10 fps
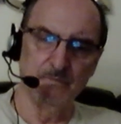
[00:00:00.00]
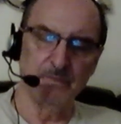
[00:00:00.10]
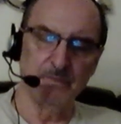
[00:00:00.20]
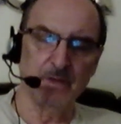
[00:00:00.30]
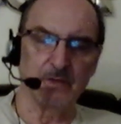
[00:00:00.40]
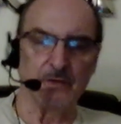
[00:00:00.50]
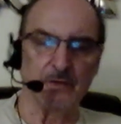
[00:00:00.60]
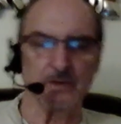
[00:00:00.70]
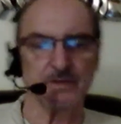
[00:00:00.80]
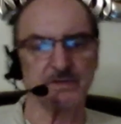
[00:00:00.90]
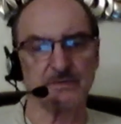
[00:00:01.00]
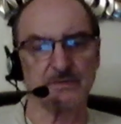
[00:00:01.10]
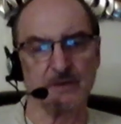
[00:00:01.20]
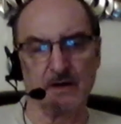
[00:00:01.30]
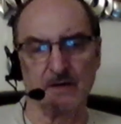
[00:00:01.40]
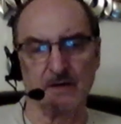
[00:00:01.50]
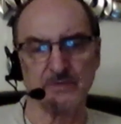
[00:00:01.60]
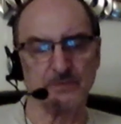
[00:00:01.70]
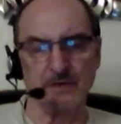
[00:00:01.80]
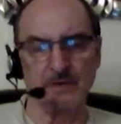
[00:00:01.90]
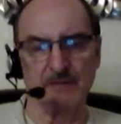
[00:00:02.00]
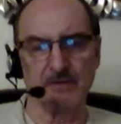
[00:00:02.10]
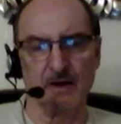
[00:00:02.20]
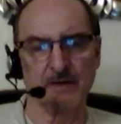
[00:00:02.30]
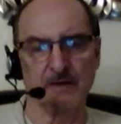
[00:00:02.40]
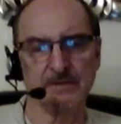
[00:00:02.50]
The doors to our house were never locked,